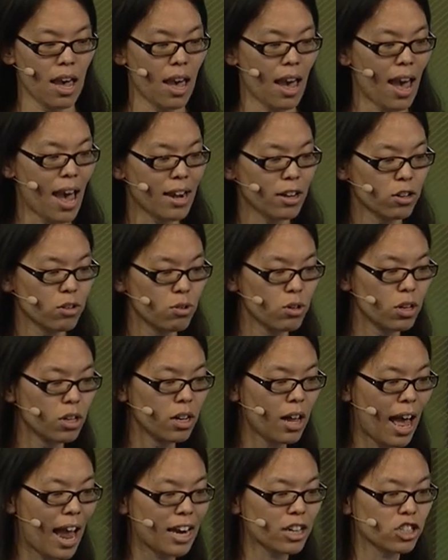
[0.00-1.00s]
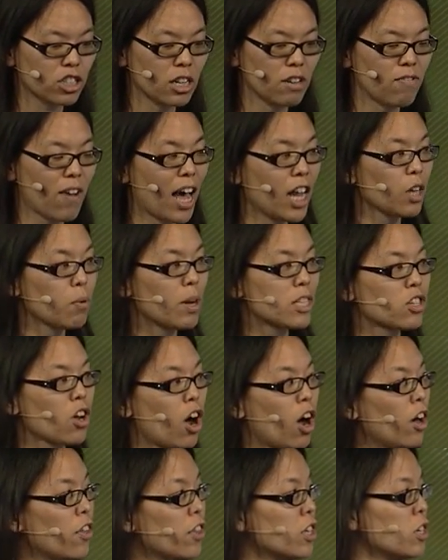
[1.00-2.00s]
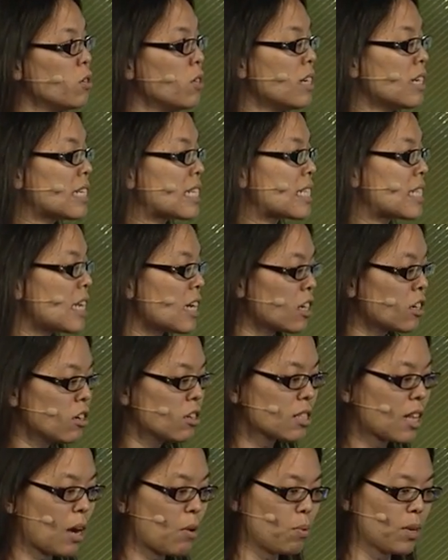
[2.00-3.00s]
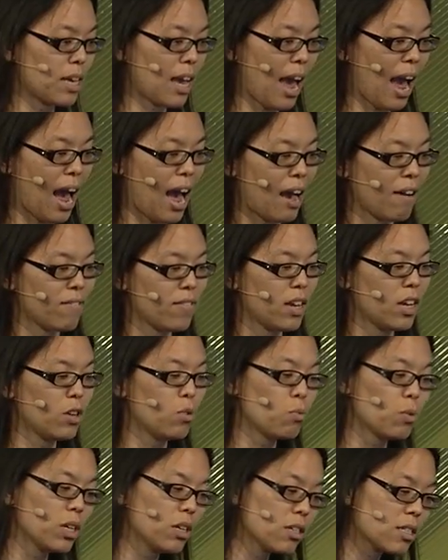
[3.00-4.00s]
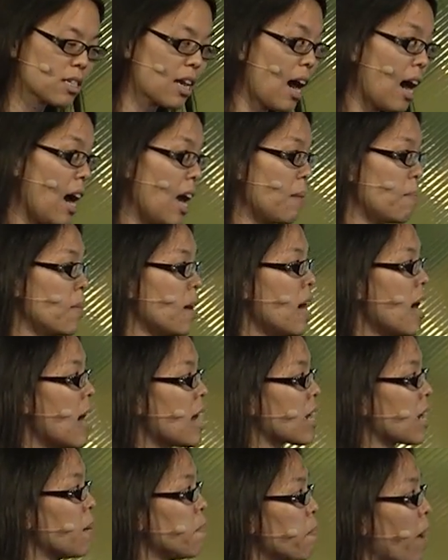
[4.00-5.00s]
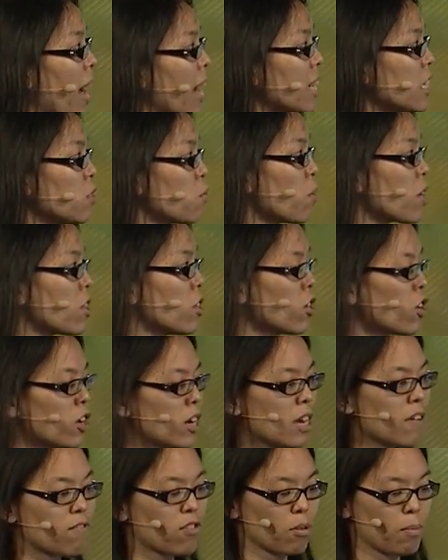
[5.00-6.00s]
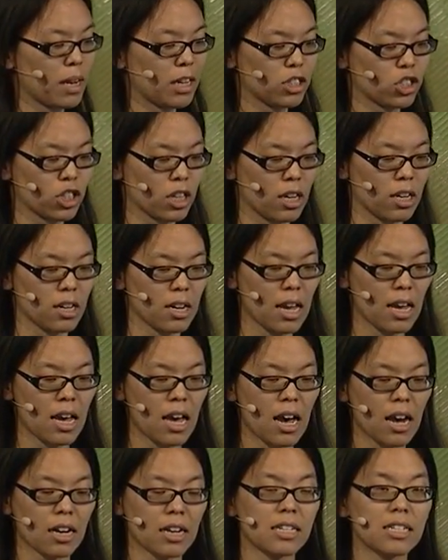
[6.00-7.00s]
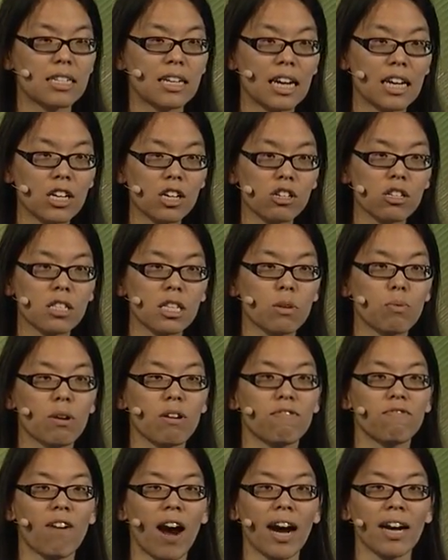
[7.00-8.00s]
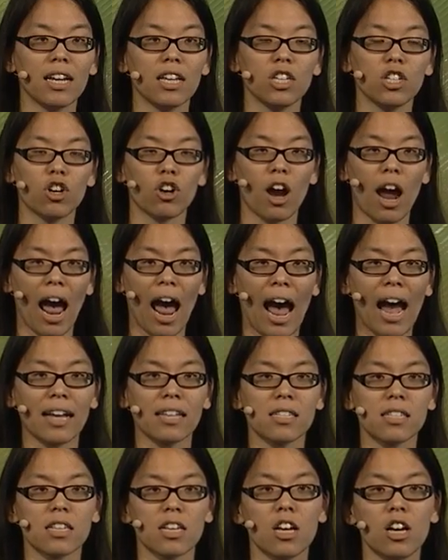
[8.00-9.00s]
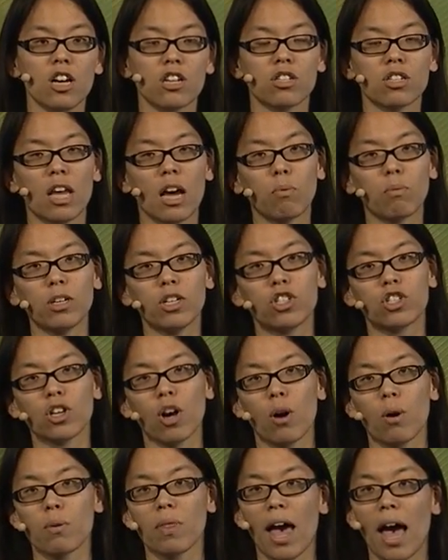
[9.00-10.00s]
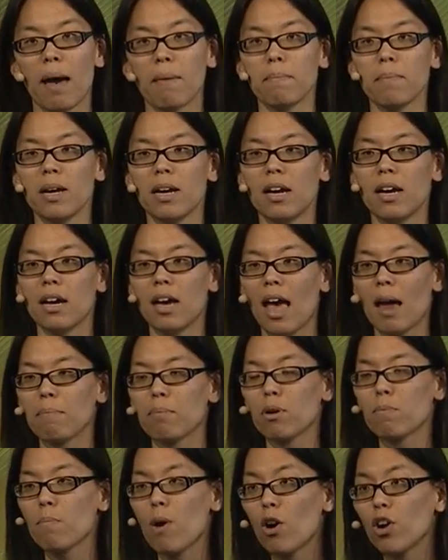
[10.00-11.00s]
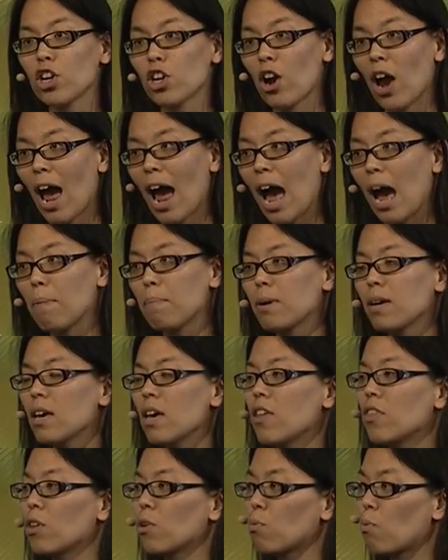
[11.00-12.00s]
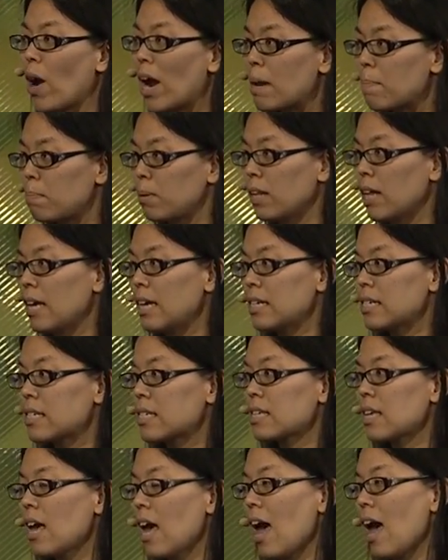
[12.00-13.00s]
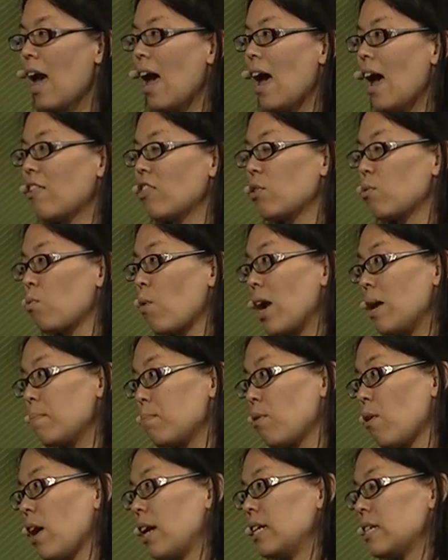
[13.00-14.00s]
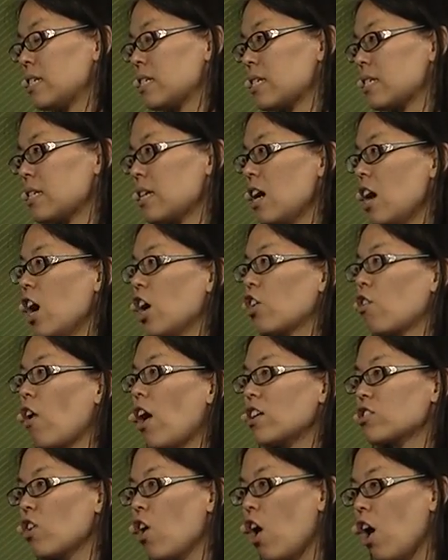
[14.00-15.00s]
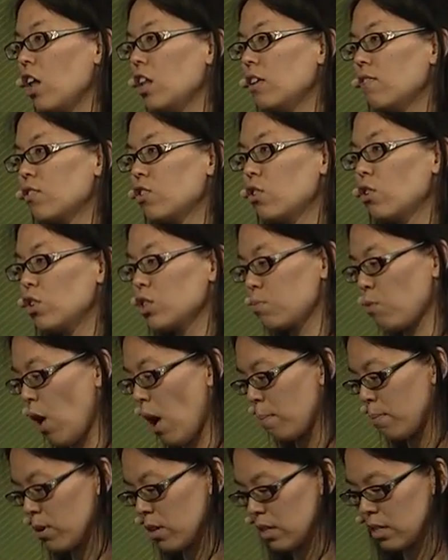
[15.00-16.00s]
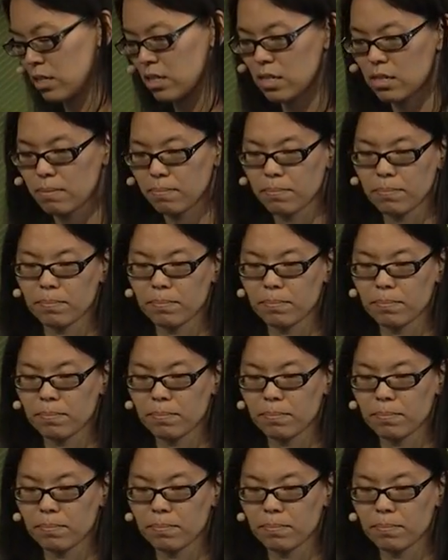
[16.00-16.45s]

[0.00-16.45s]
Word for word: And Google actually evaluates all the unique signals that we have in real time, combined with your information, continuously refining your ads so that we show them and promote your app in the right place, at the right price, across all of Google's properties.